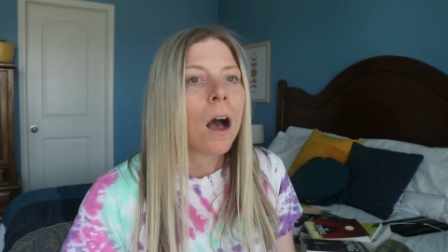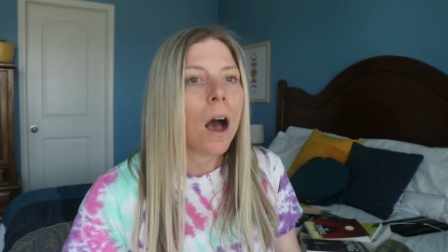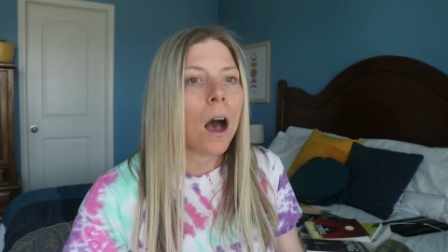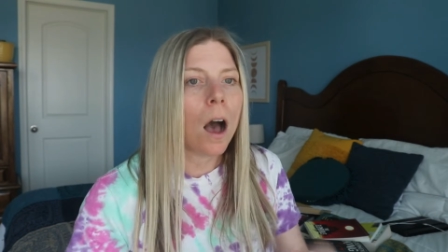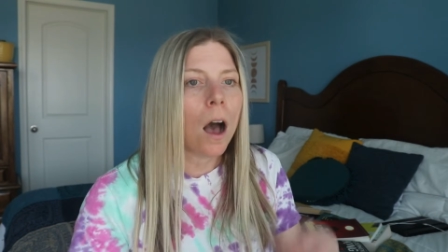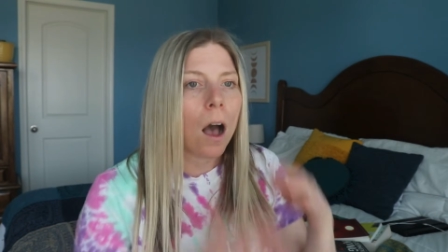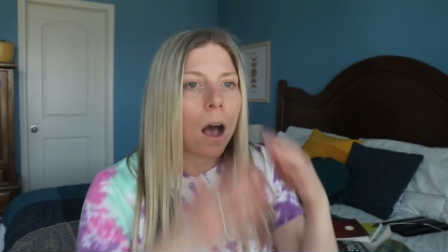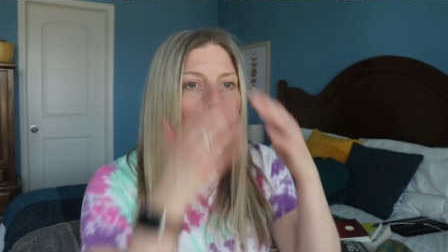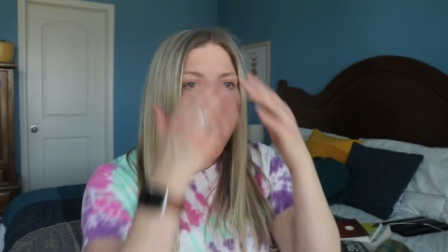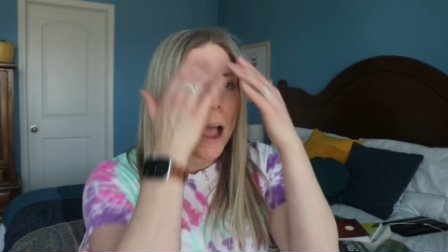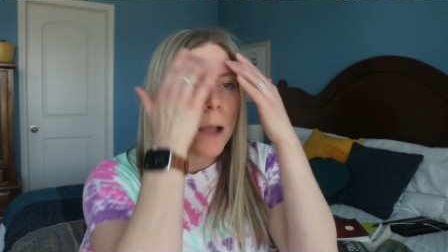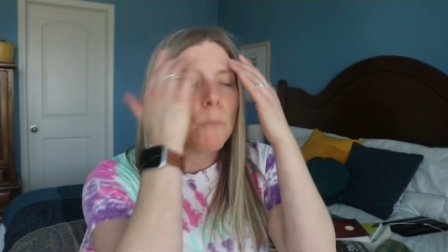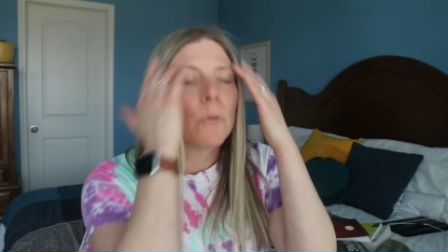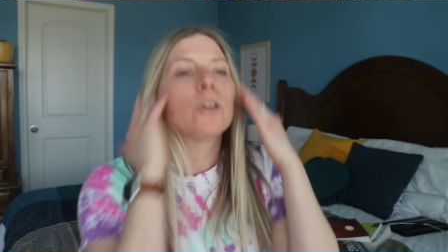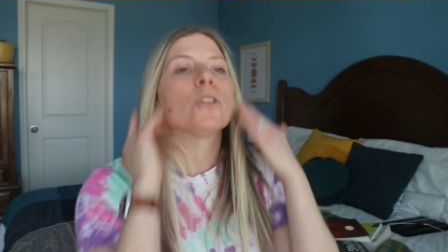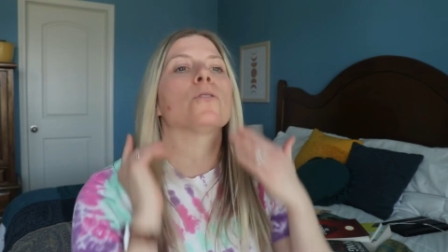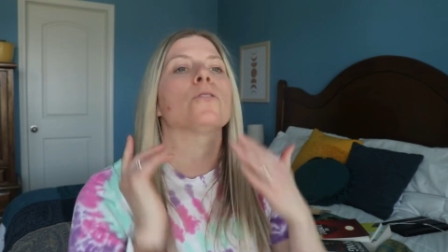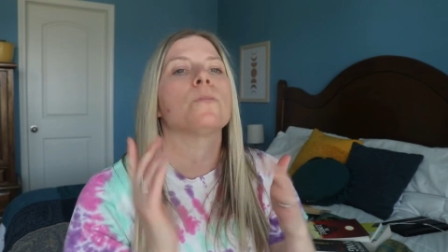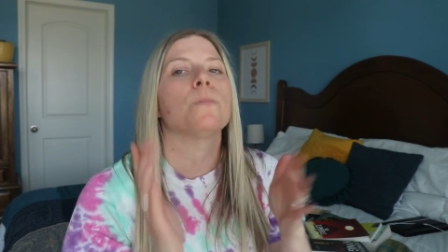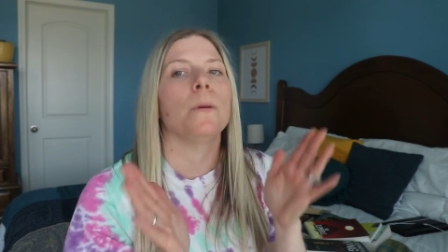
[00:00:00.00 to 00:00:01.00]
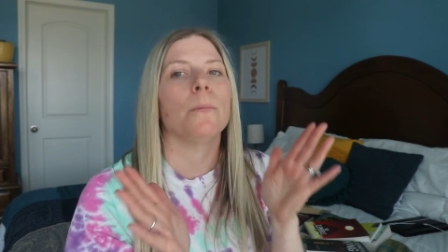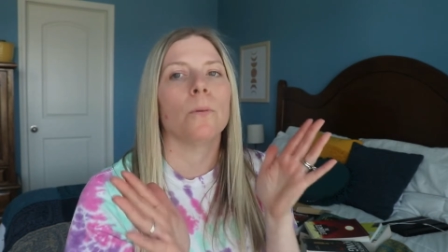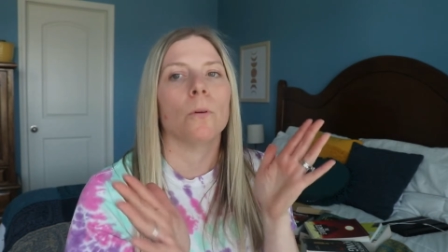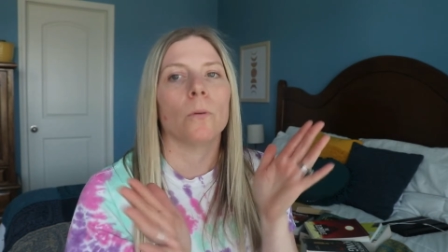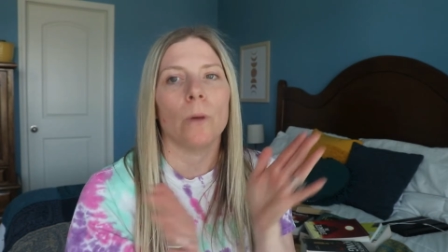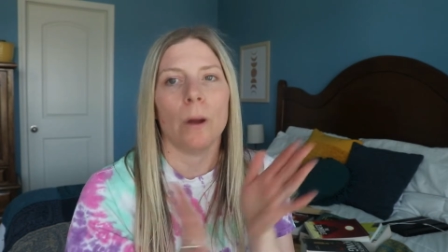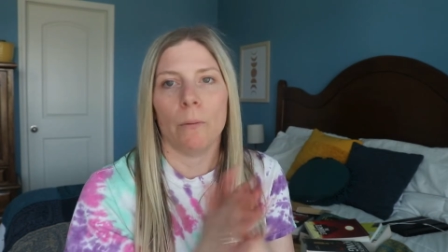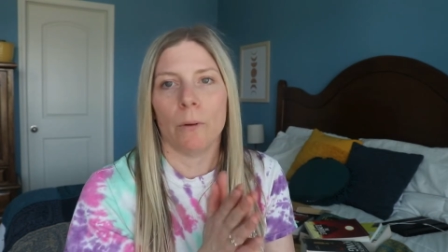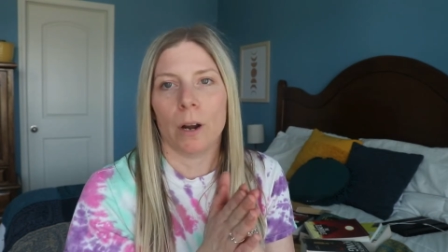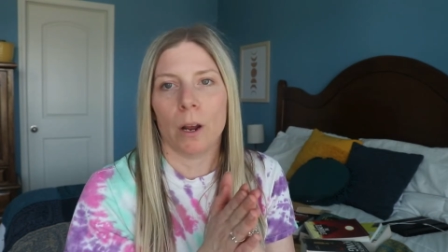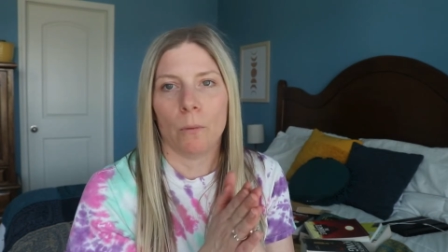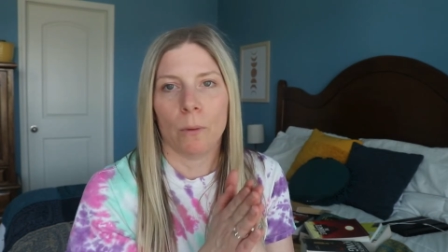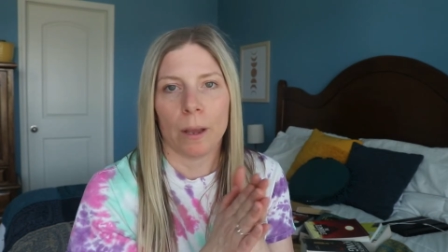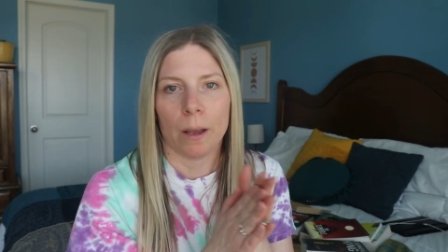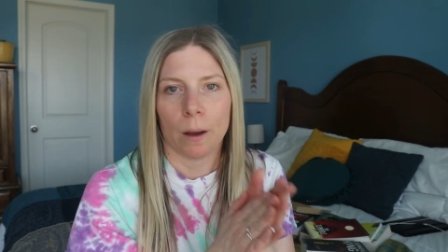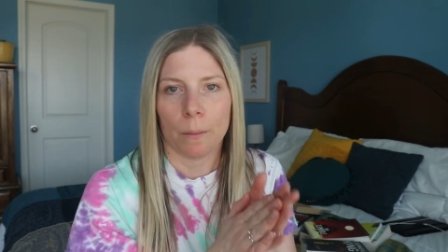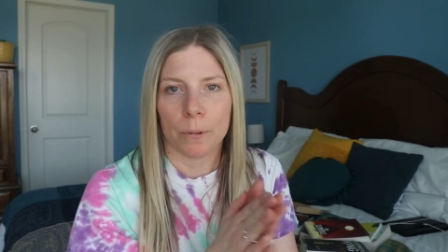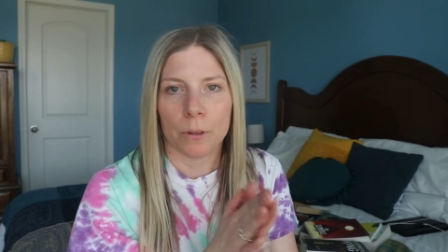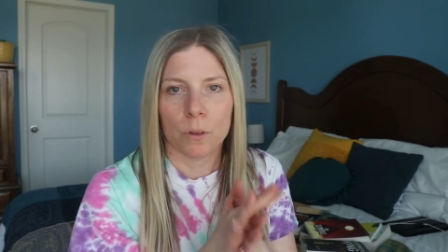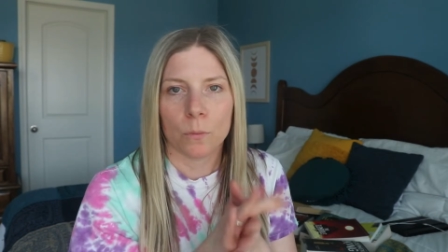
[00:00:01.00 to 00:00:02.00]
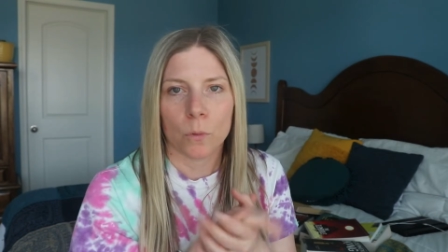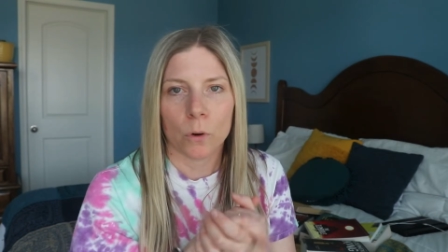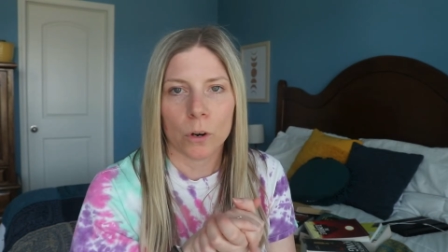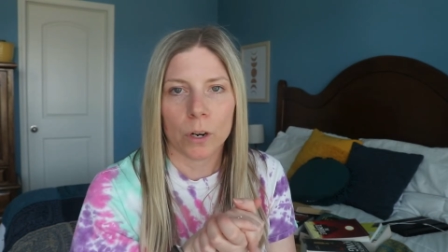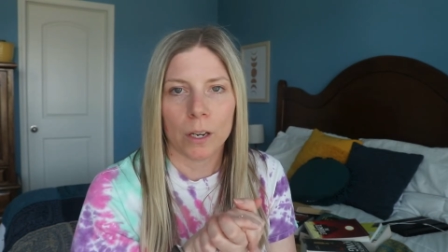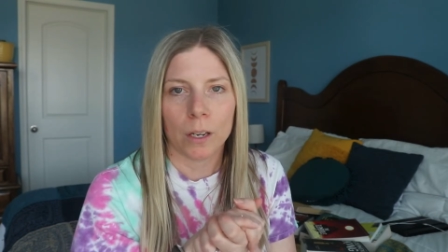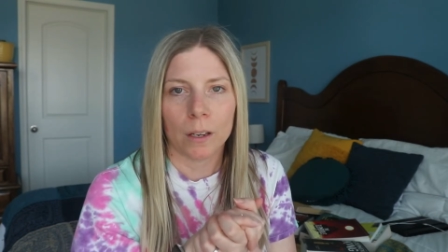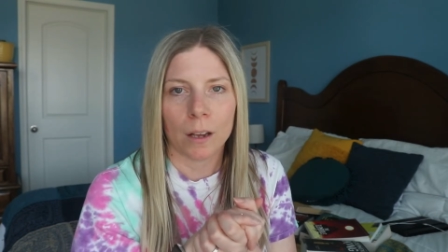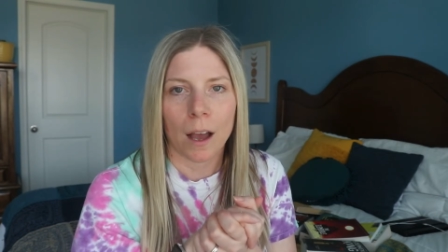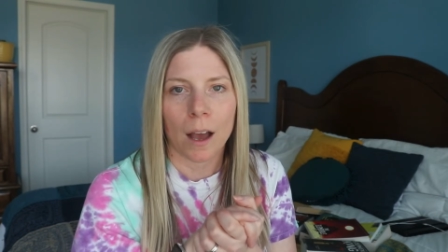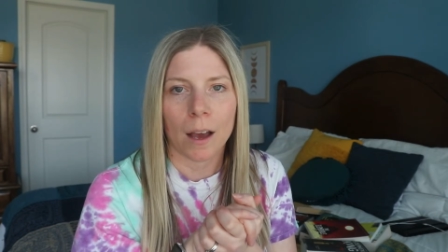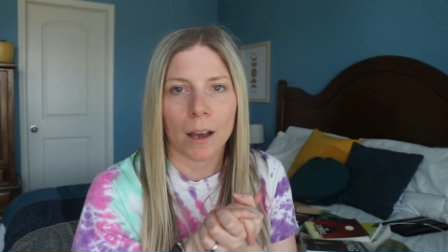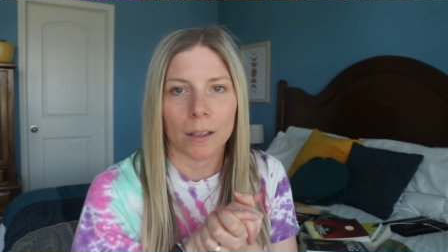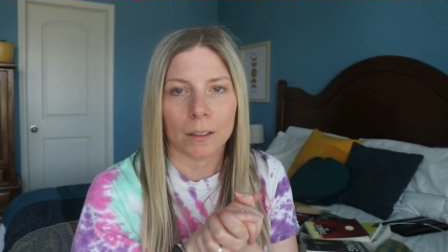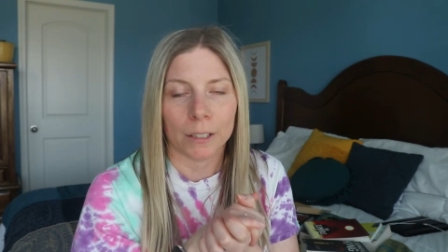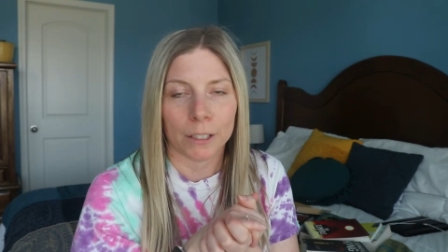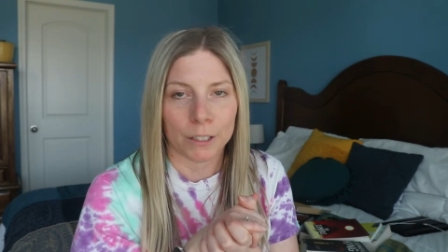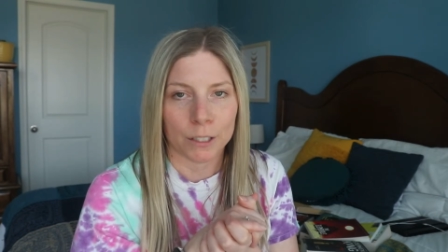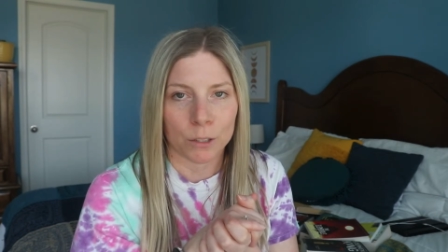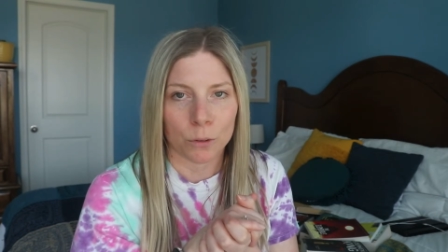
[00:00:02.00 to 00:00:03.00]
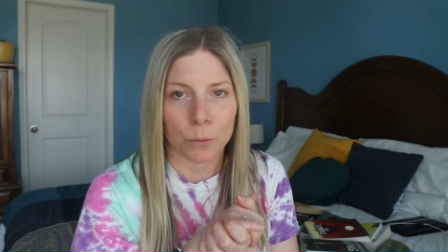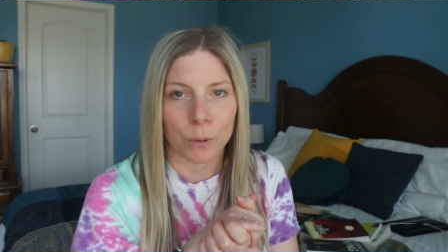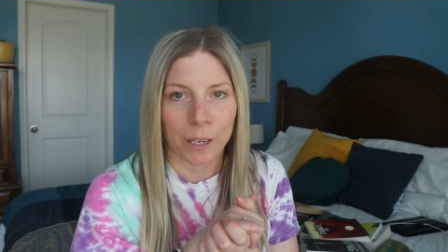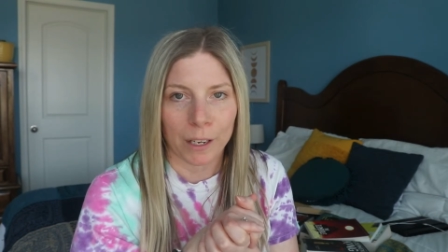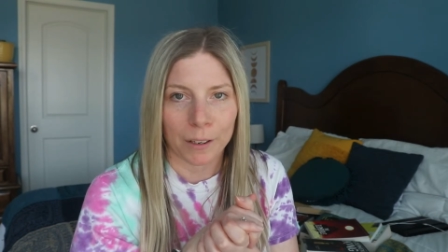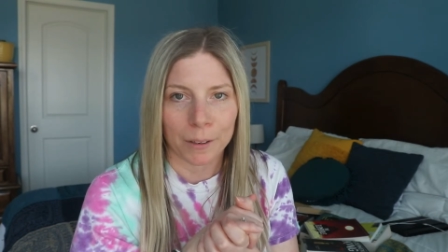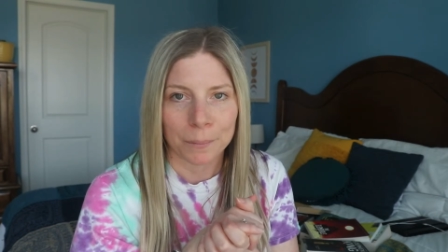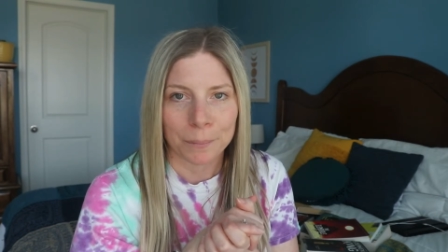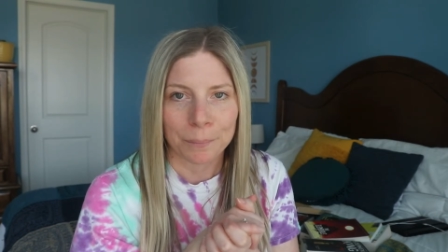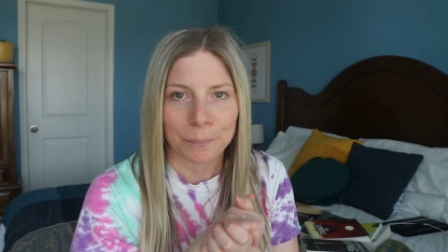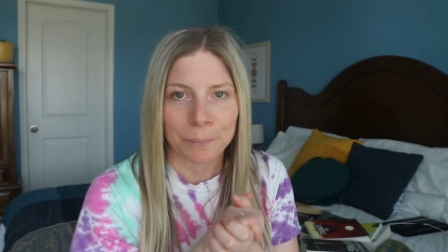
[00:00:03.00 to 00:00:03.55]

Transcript: Uh, I'm one of those people right when I wake up in the morning, I like to read.